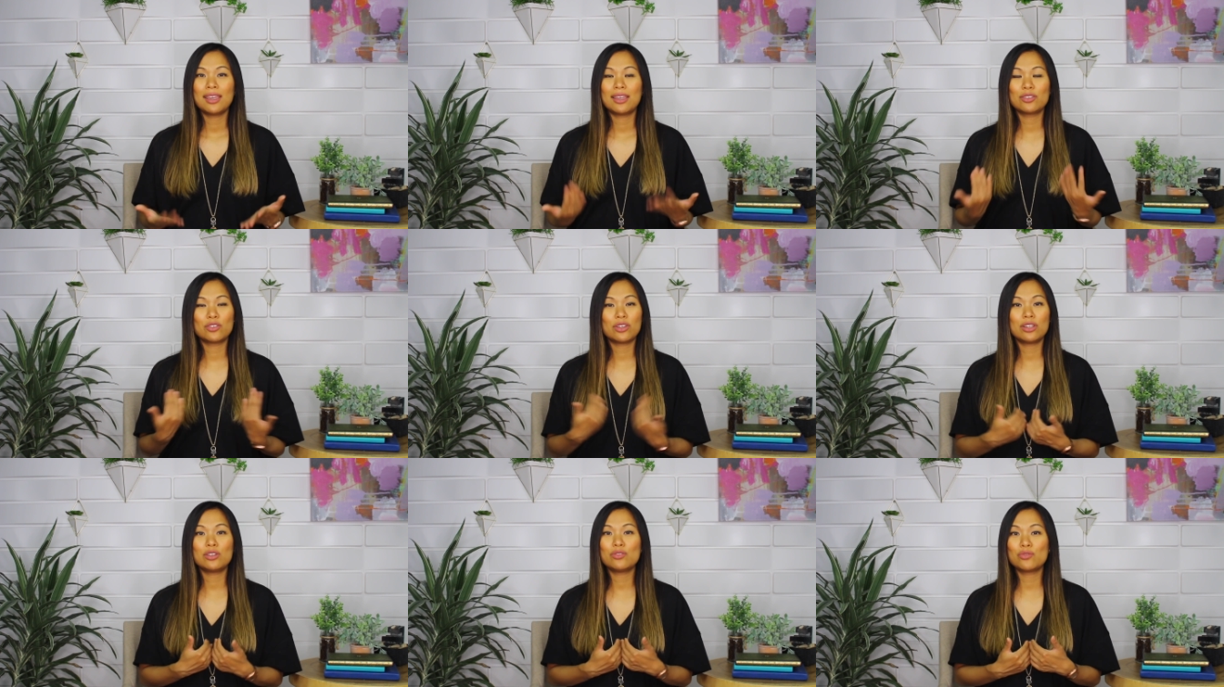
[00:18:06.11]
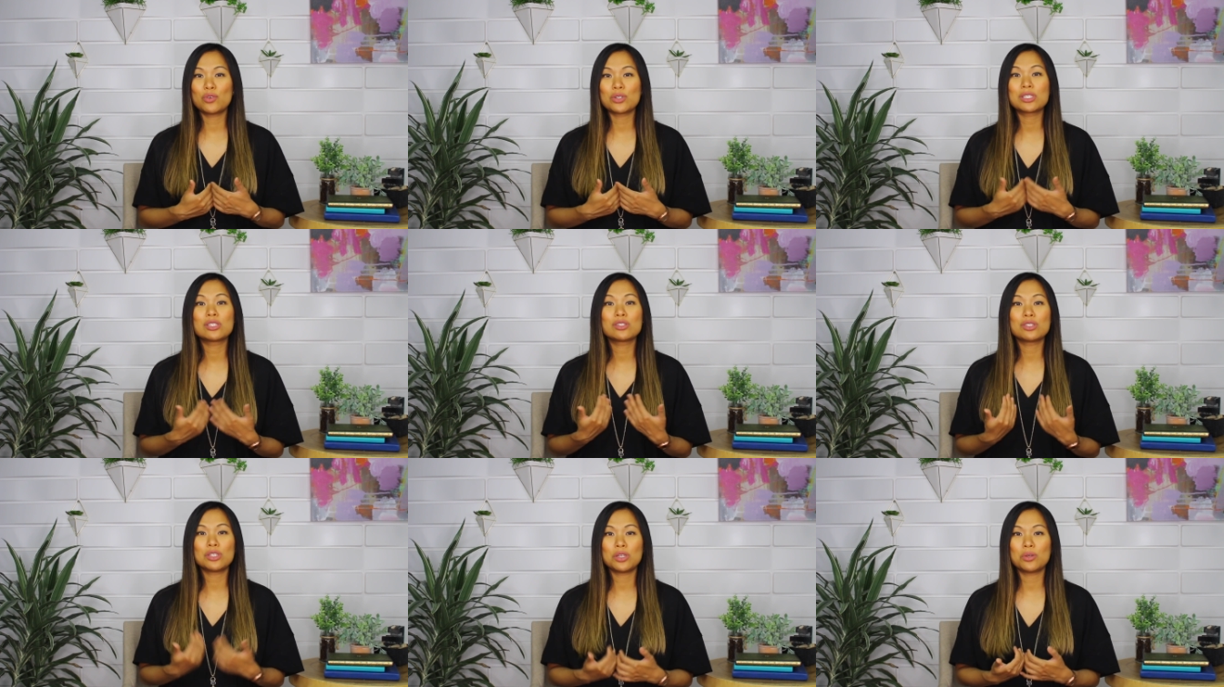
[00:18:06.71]
And your inner voice
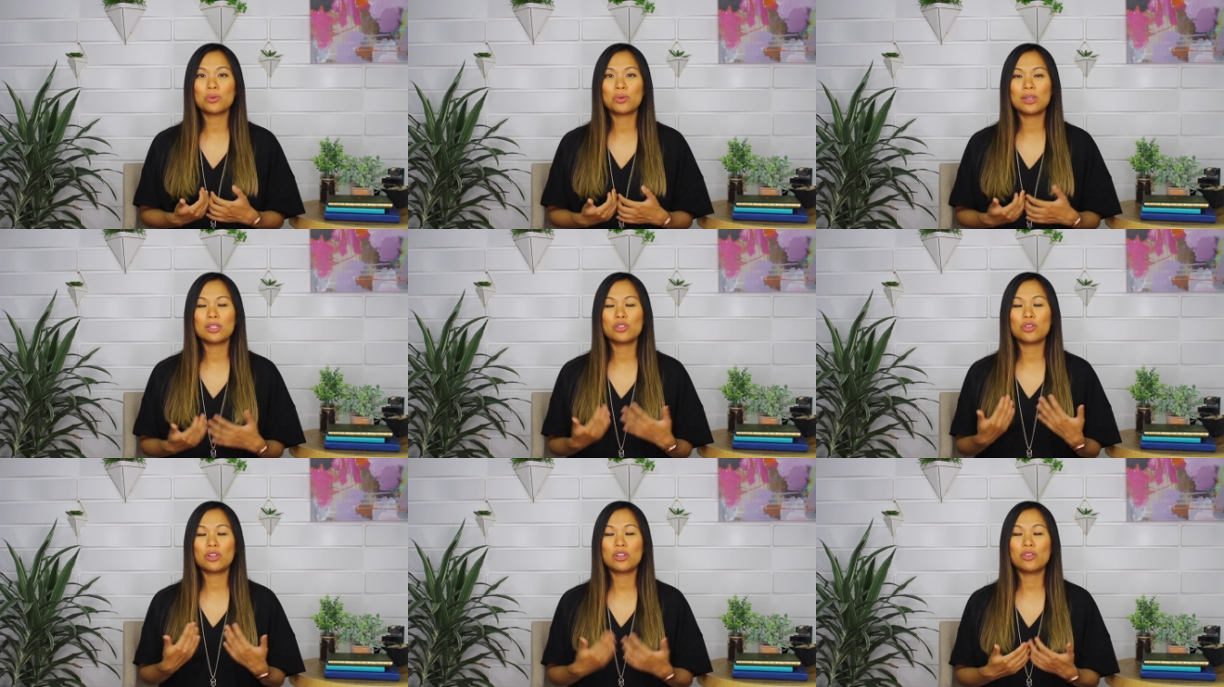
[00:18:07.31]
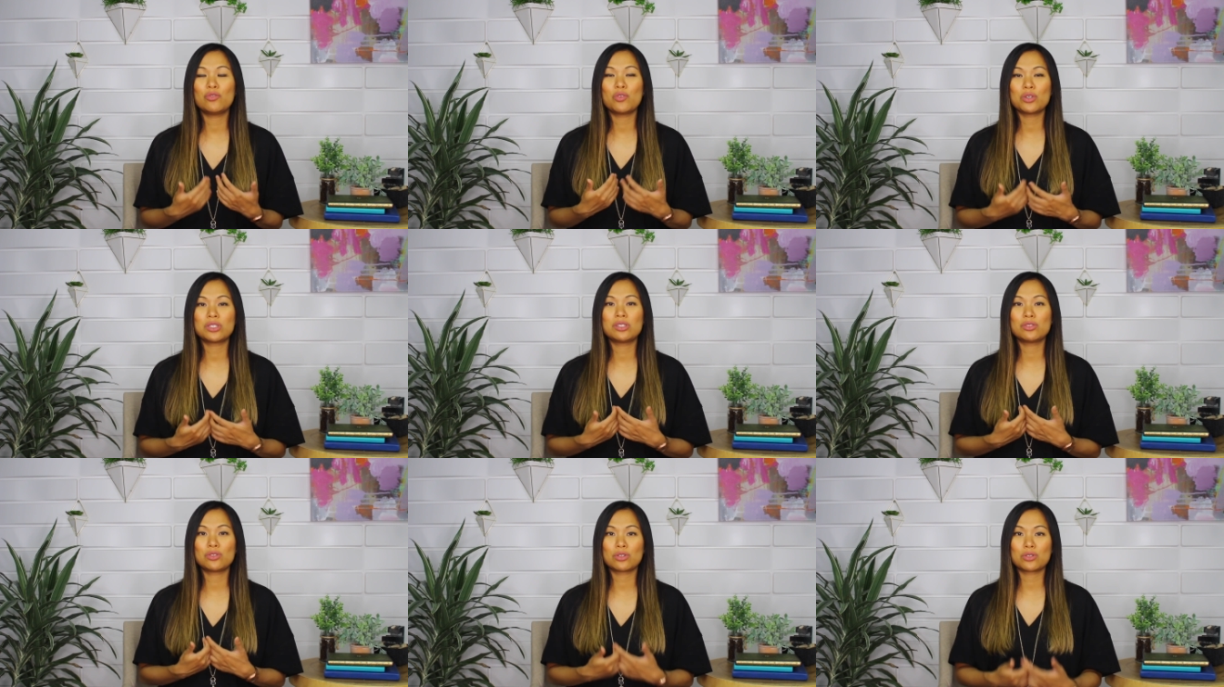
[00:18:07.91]
is you. Your inner
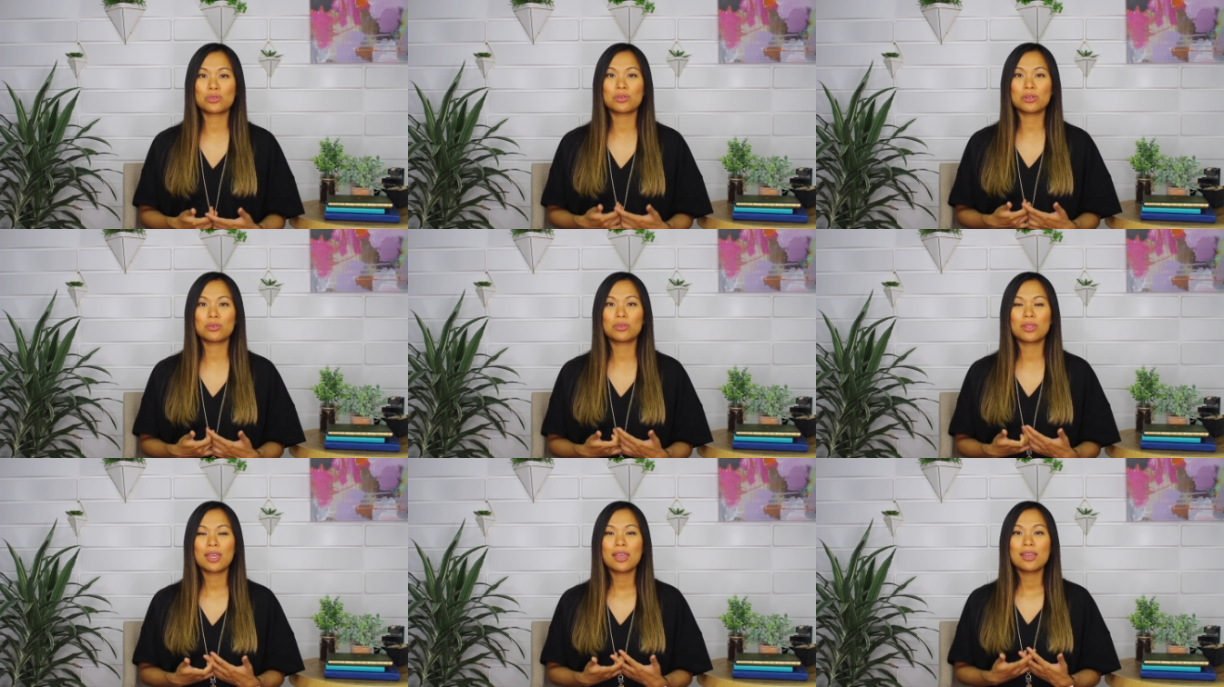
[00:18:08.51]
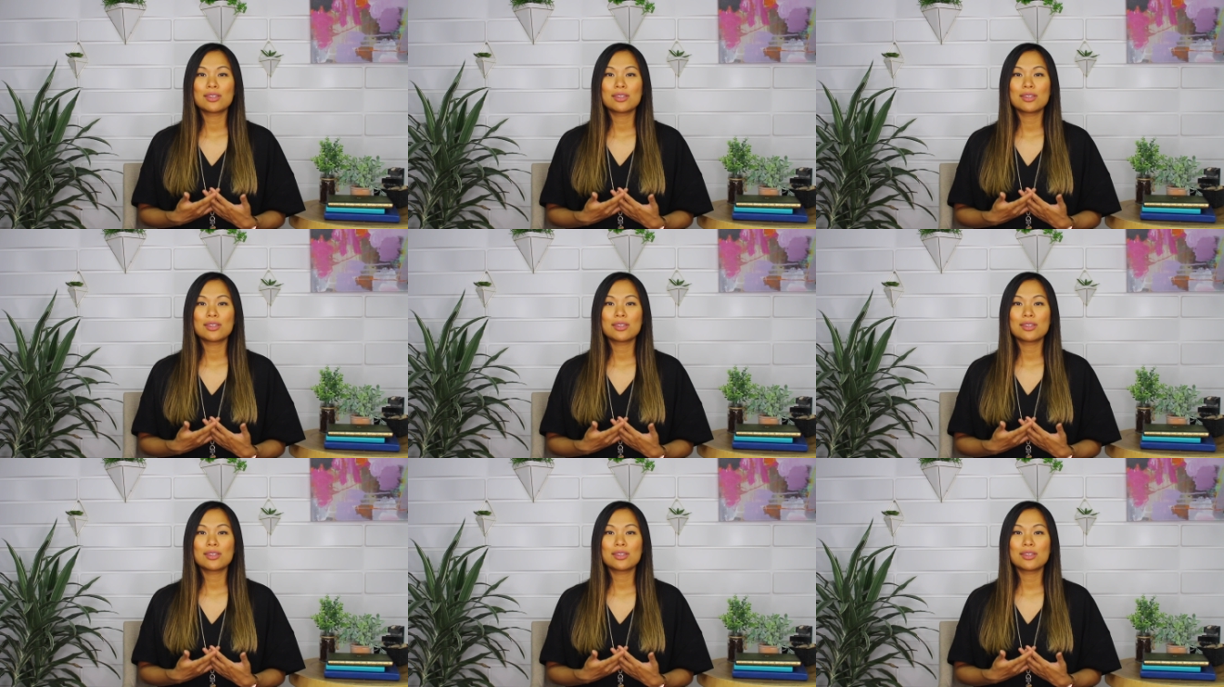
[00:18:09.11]
voice is your truth.